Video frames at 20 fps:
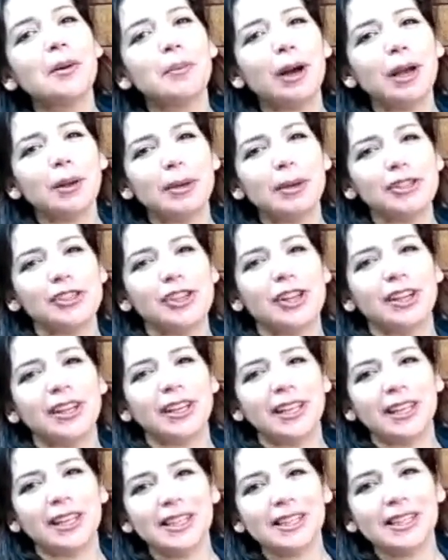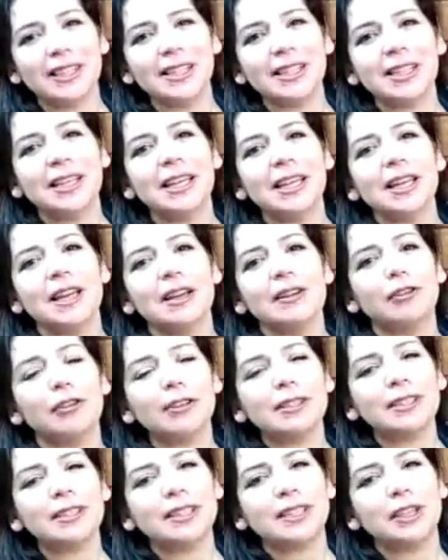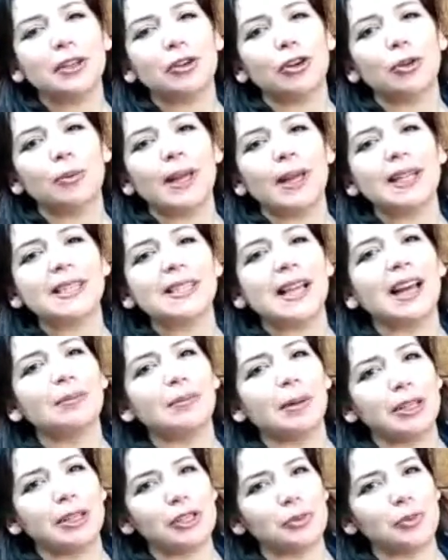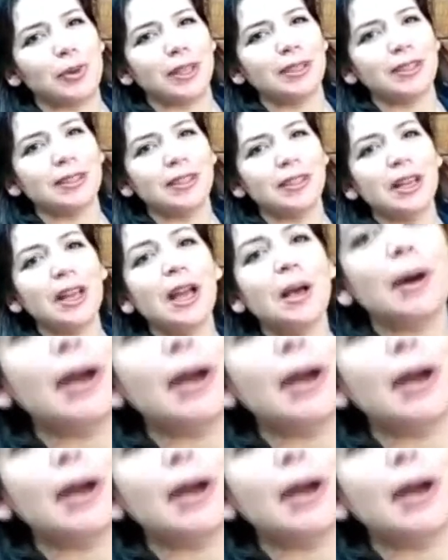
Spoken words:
My major is forestry economics and management.